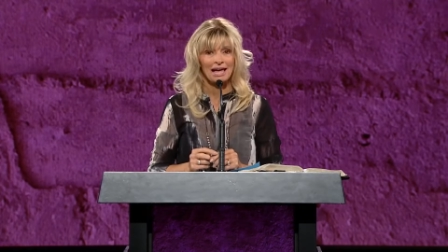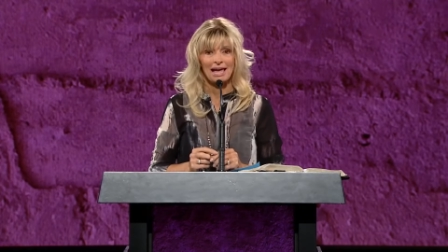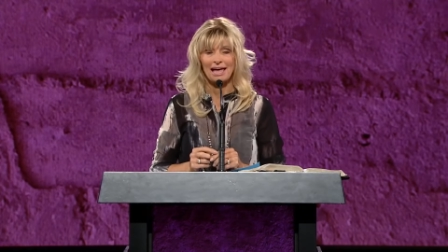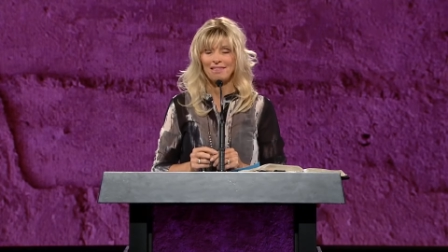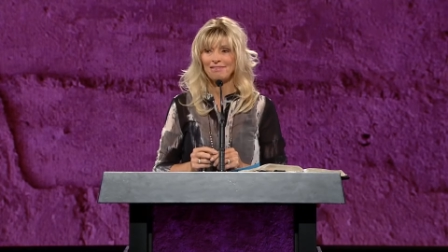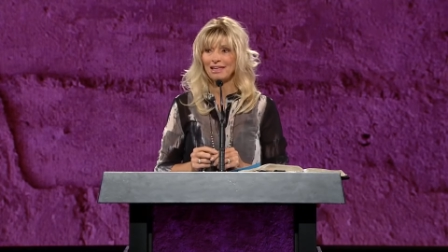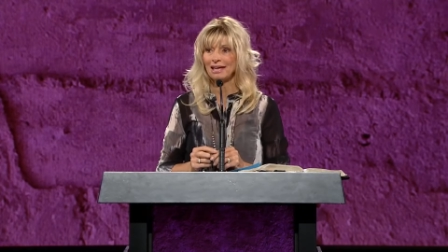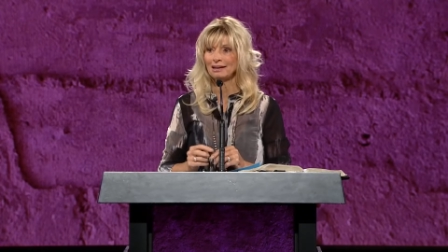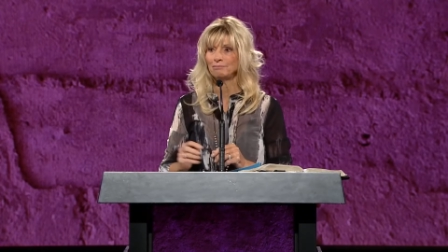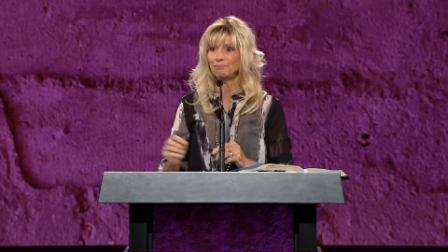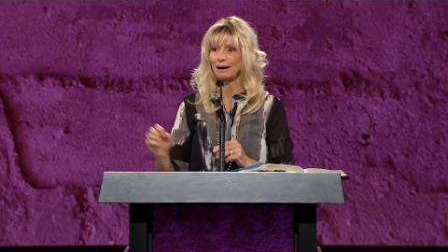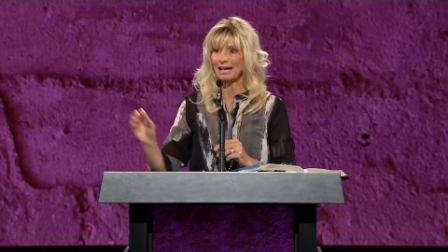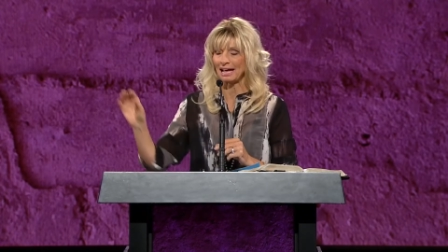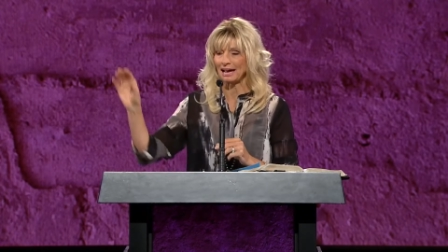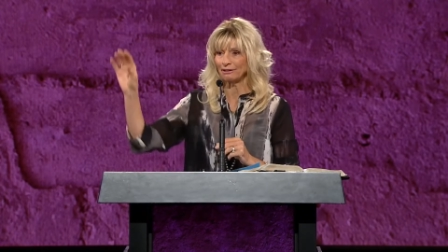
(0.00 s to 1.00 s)
And then
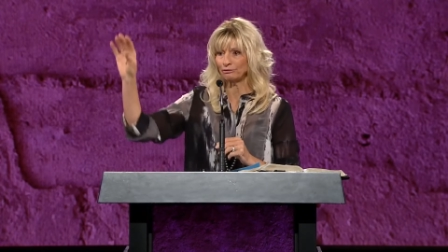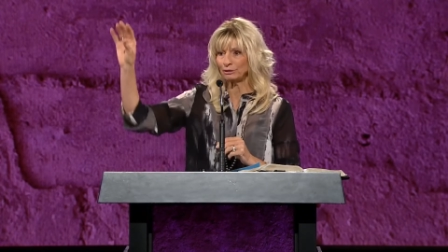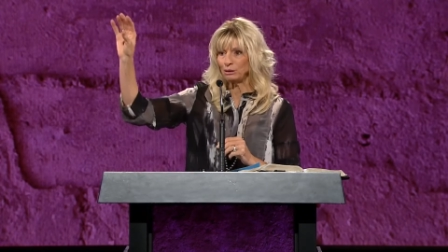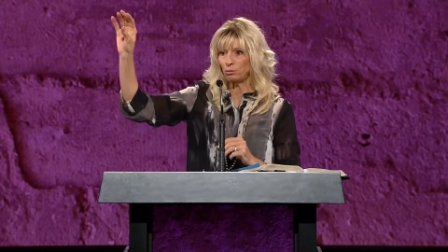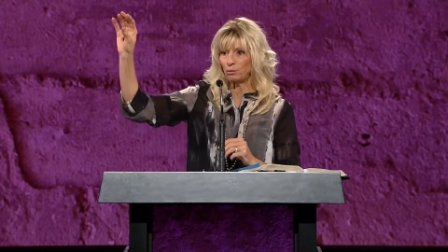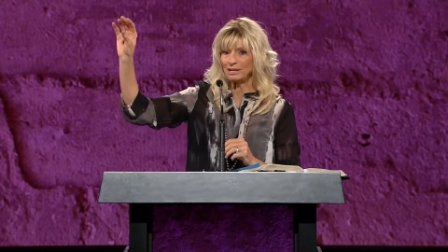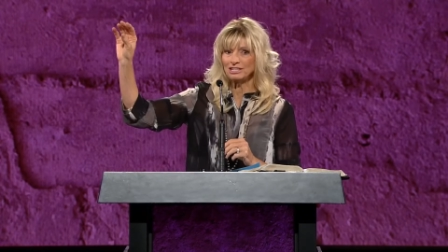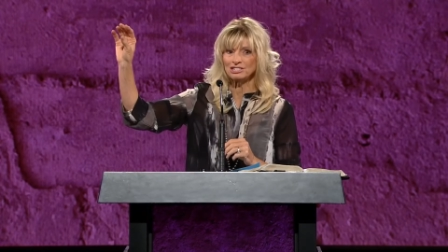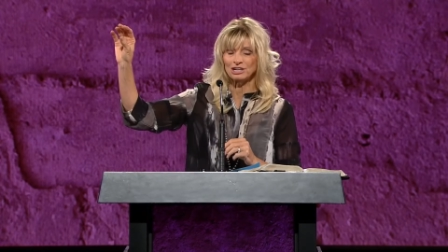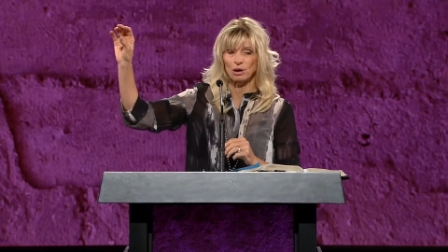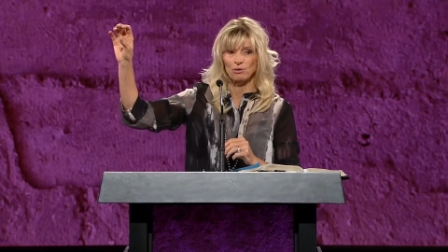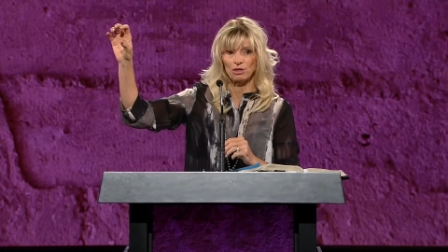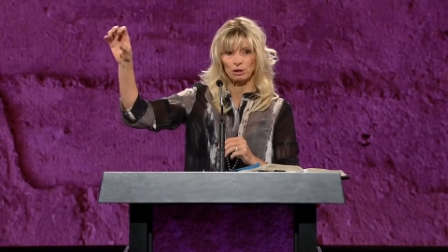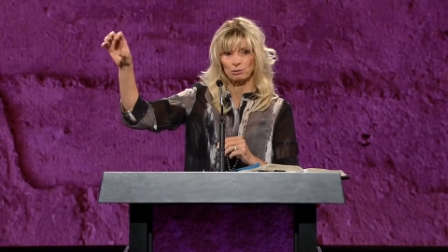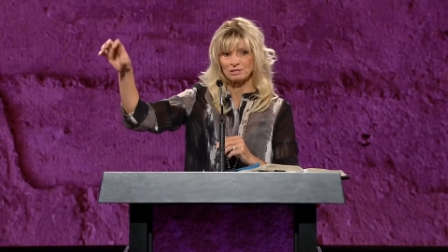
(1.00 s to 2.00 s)
by every window,
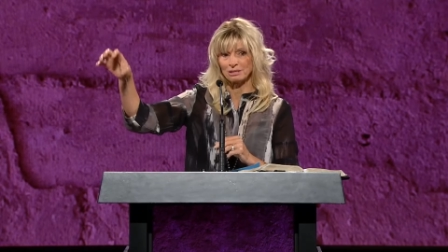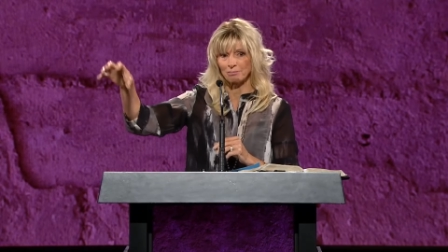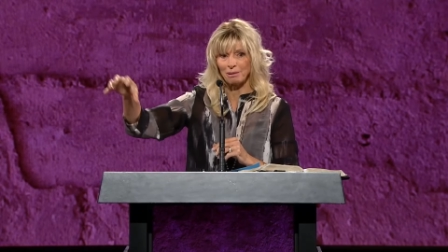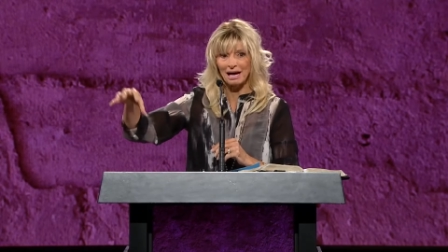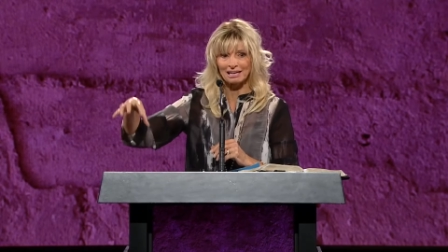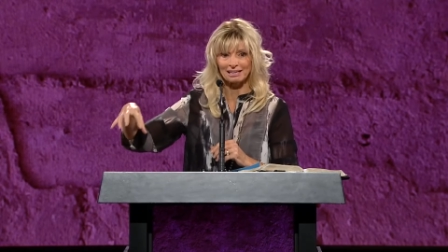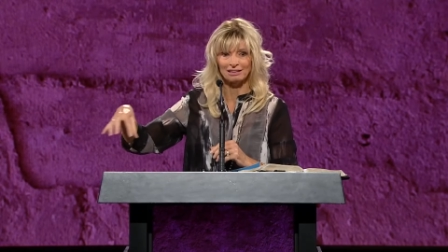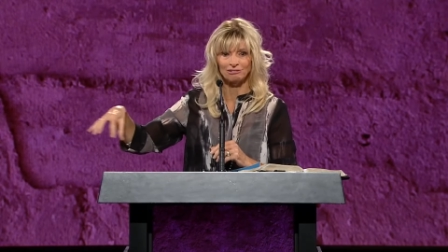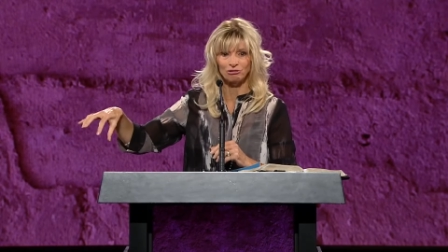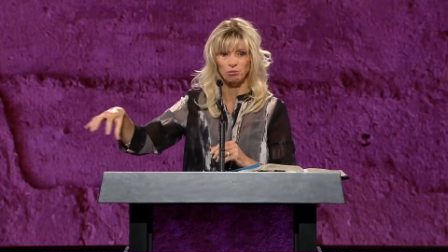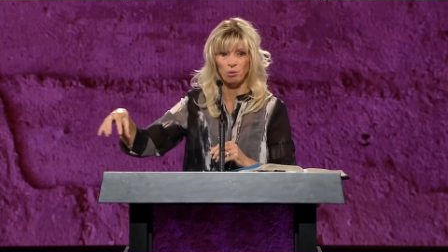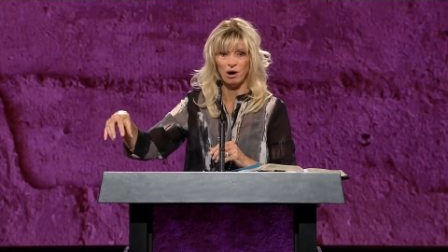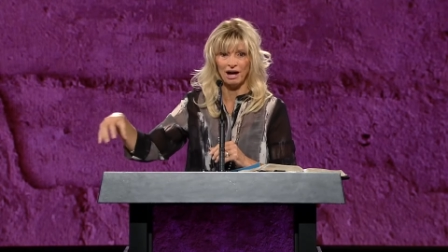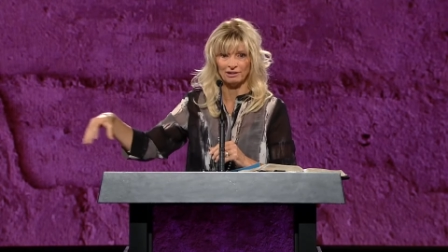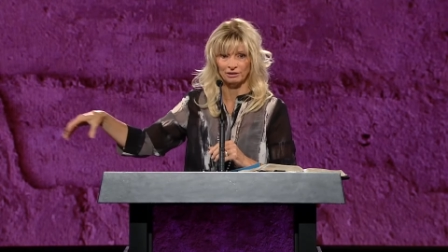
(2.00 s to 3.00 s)
there was a puddle of
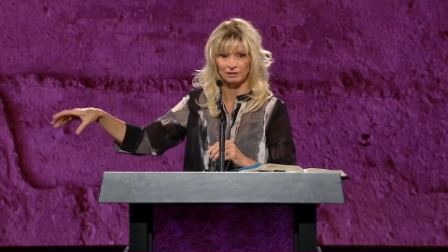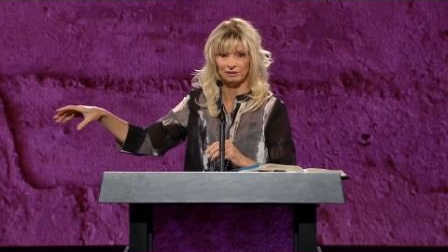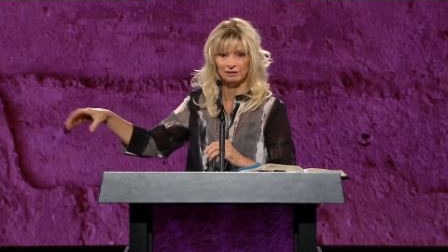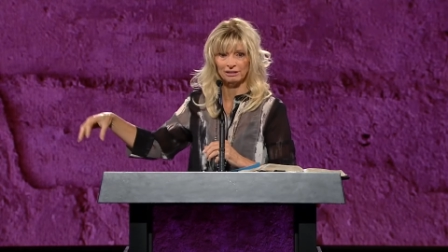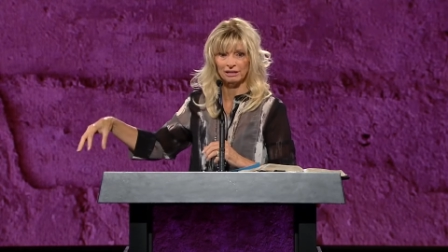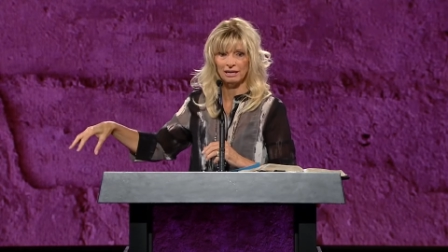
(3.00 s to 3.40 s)
water.